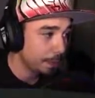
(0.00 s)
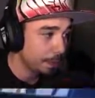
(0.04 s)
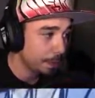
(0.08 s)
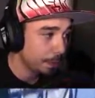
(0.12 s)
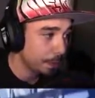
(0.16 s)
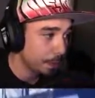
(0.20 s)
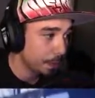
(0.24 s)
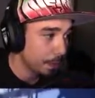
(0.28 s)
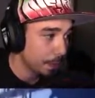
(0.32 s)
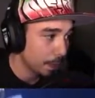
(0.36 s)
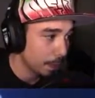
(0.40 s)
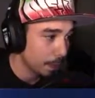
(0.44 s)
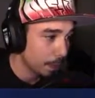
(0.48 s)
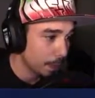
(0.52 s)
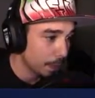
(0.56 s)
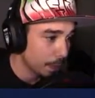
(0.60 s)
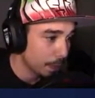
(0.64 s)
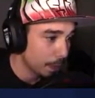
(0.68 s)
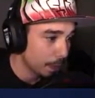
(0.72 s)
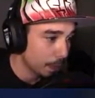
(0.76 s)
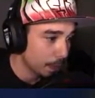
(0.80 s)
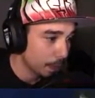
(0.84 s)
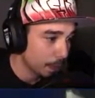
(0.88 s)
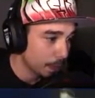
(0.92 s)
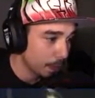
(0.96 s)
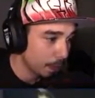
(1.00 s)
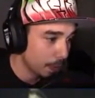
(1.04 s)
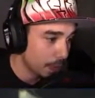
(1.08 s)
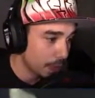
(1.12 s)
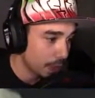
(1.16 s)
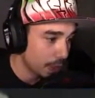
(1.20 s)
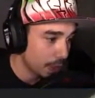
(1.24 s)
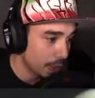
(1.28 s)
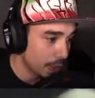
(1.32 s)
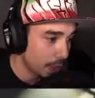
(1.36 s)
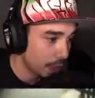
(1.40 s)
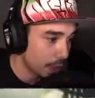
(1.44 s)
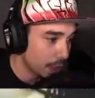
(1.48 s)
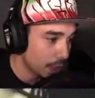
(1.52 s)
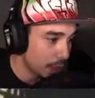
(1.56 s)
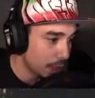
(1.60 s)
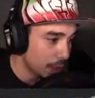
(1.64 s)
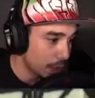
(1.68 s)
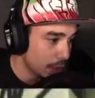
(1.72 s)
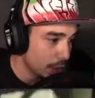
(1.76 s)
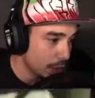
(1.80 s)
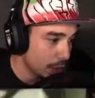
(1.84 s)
(no one is talking)